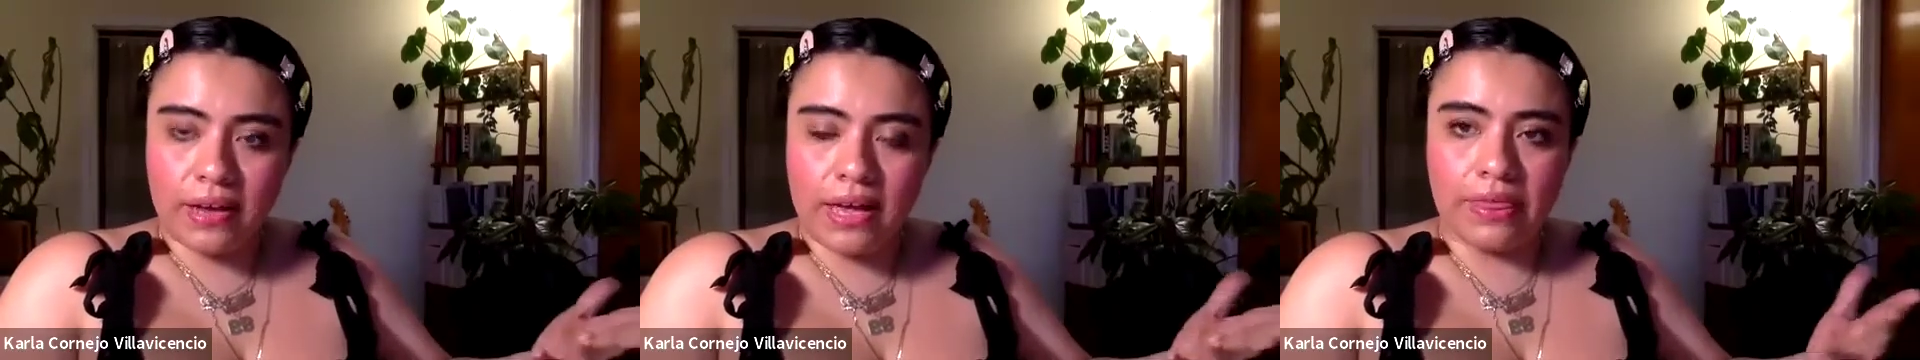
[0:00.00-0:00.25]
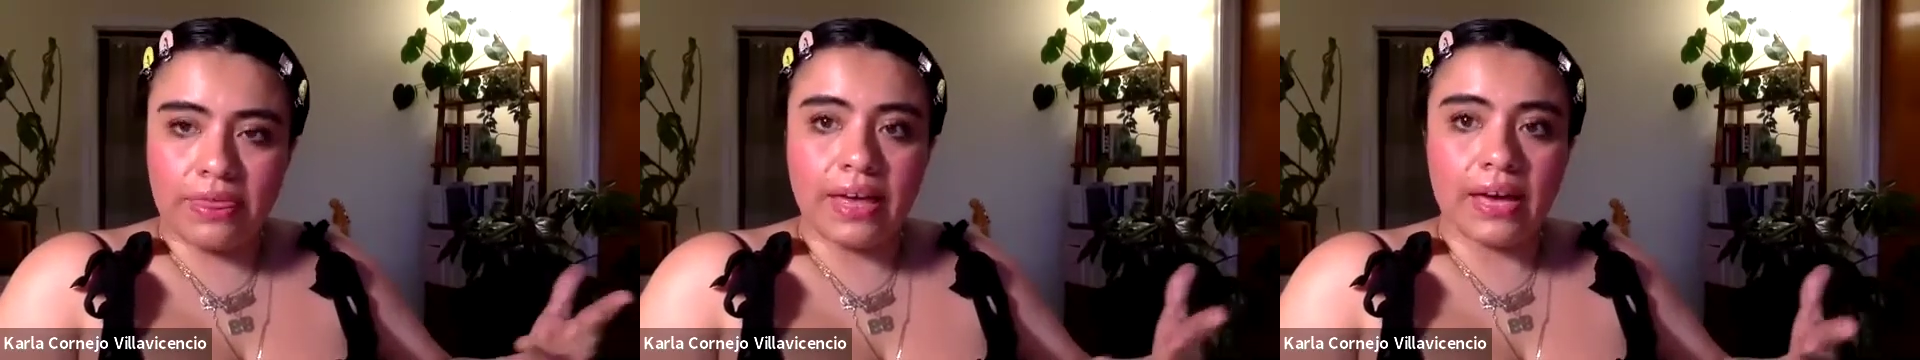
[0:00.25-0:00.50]

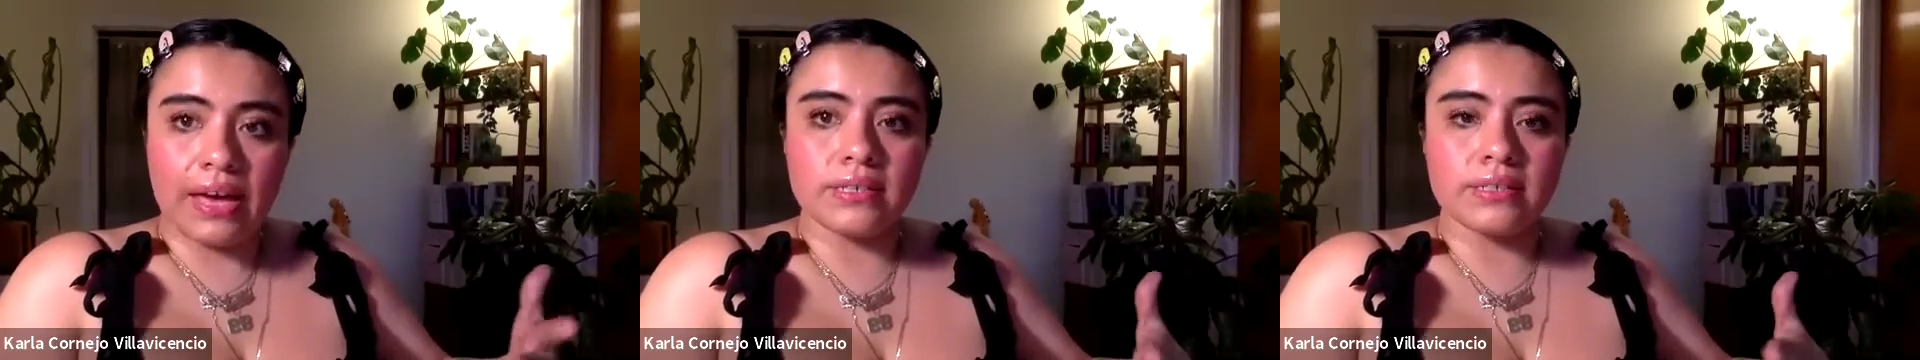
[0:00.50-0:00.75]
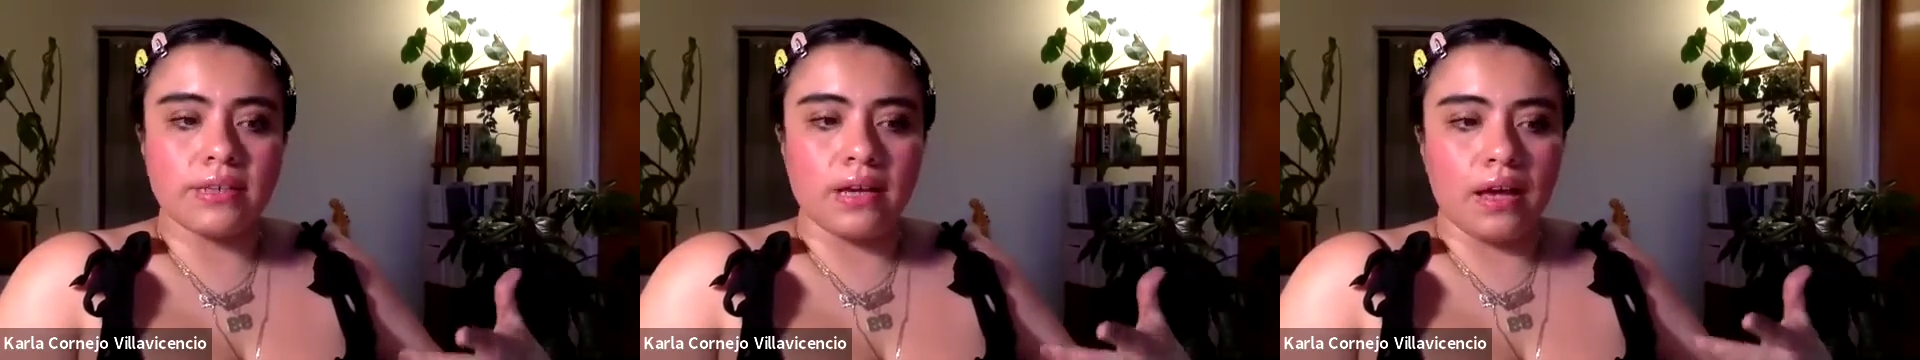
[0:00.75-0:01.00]
and that
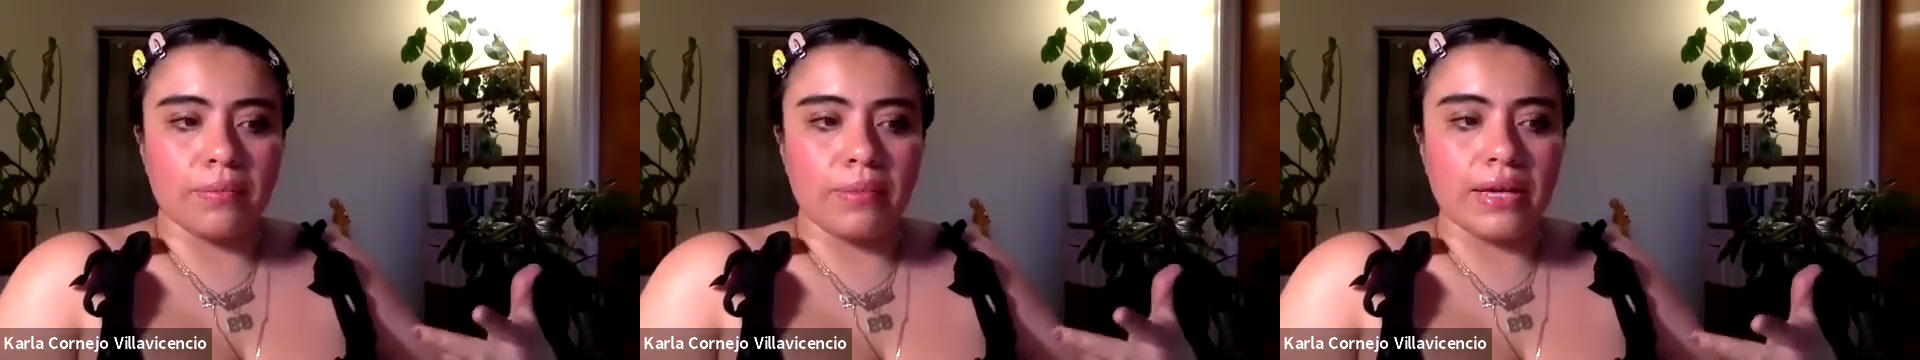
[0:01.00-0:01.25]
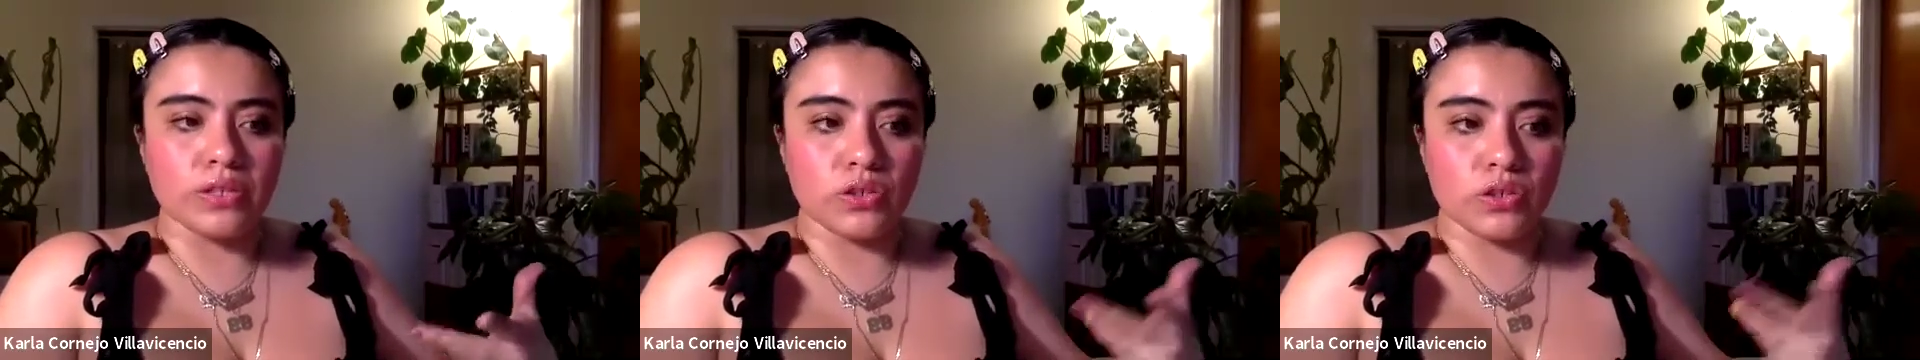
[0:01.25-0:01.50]
is,
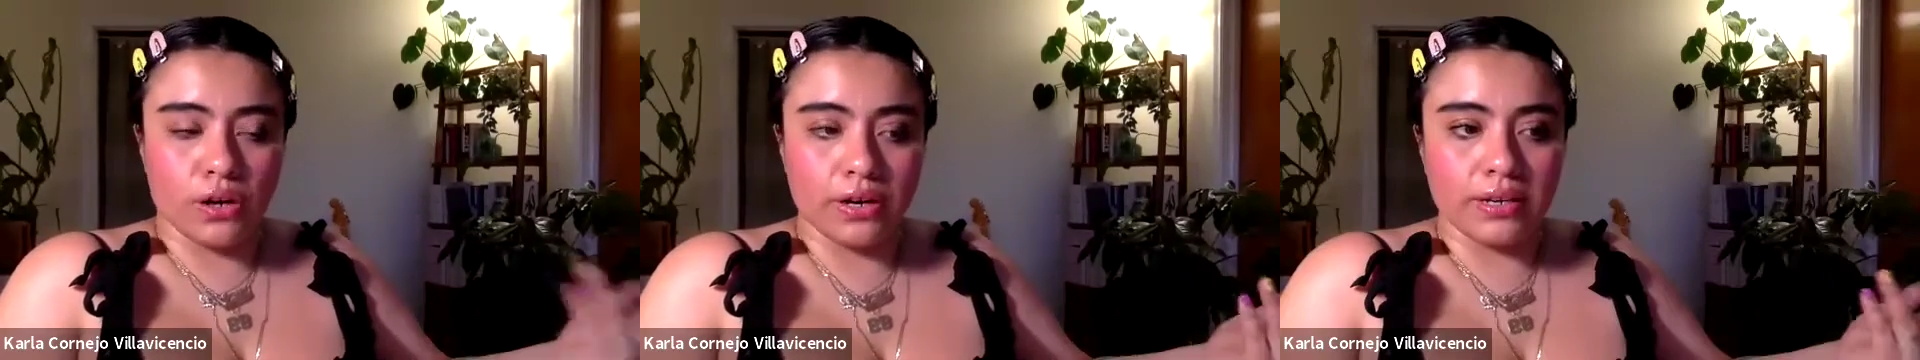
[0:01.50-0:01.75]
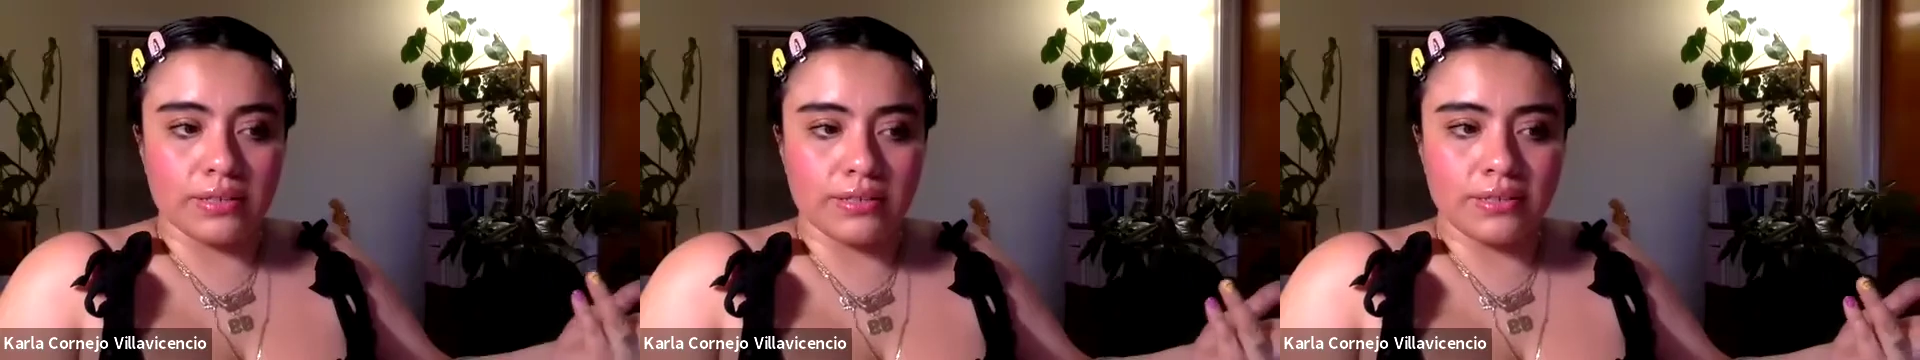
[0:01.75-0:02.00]
as an
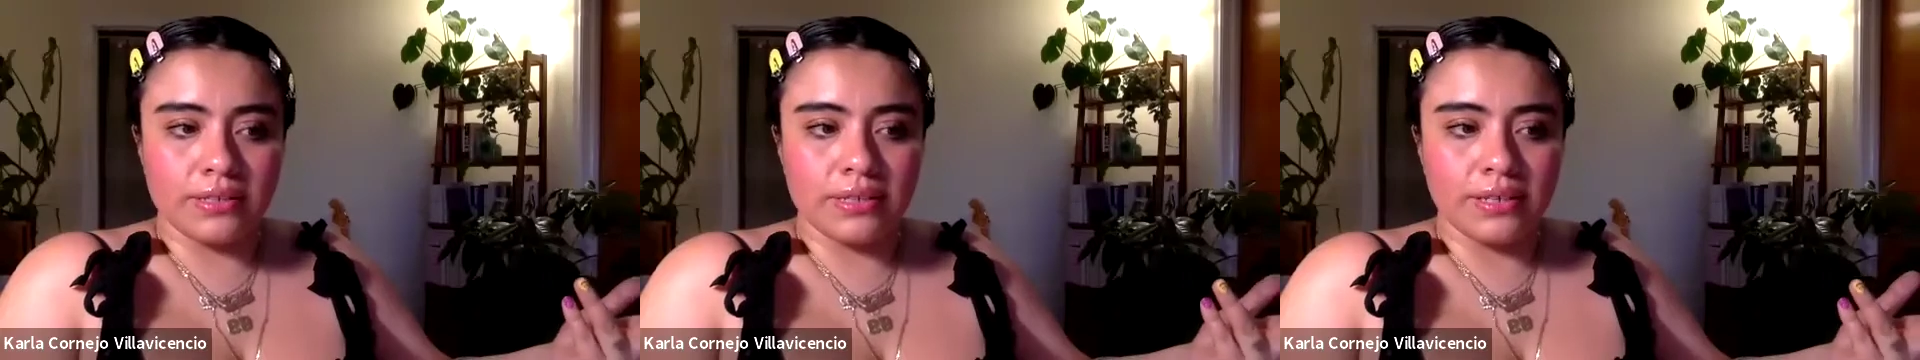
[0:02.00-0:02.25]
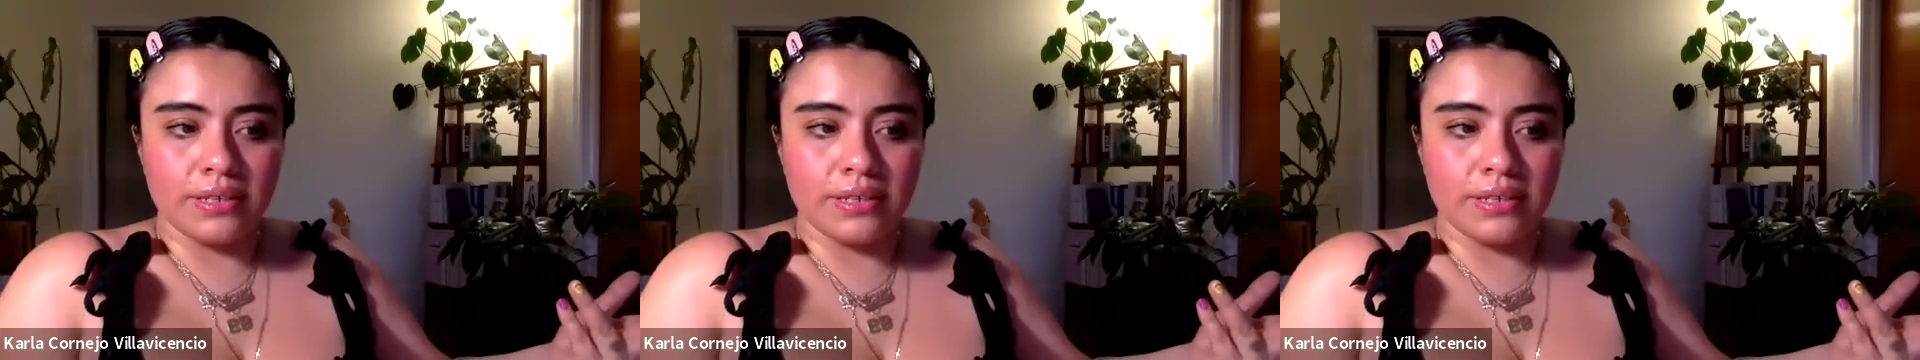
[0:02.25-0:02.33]
artist,